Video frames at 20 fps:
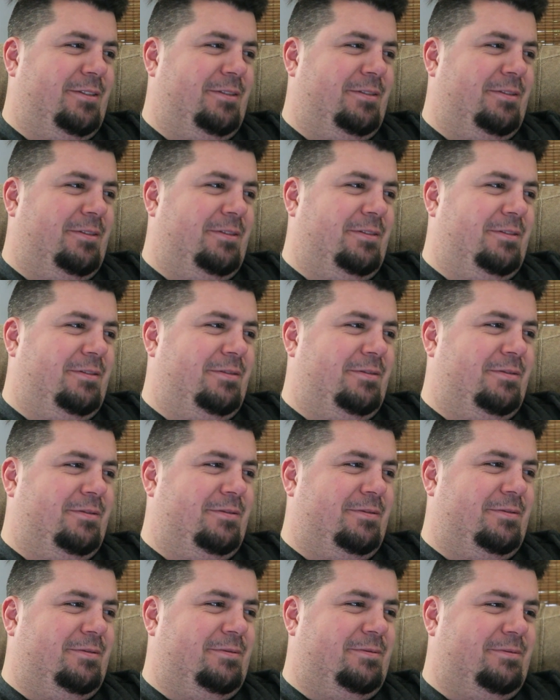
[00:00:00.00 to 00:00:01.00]
Oh,
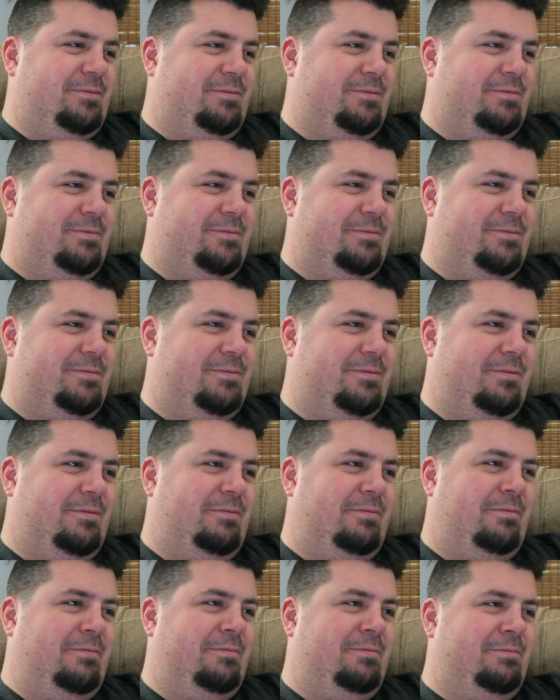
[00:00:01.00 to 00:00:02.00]
What
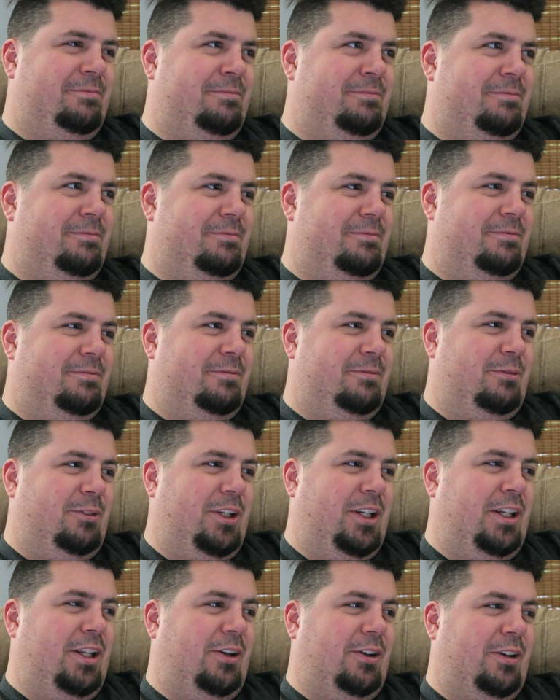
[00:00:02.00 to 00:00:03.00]

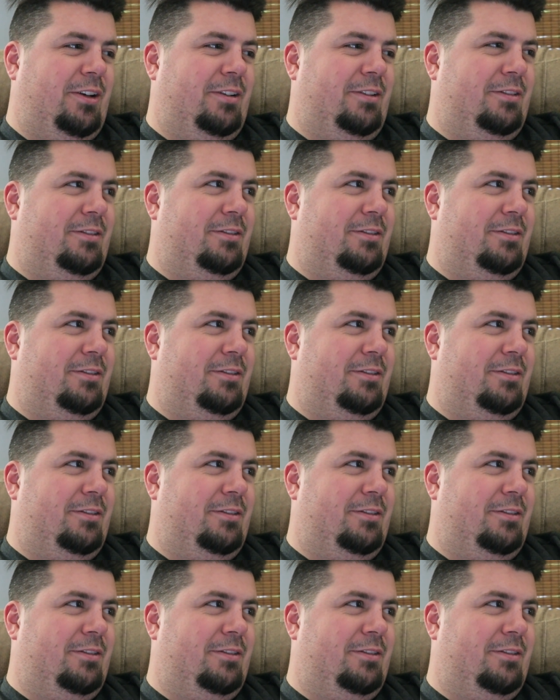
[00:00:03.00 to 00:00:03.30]
are you doing?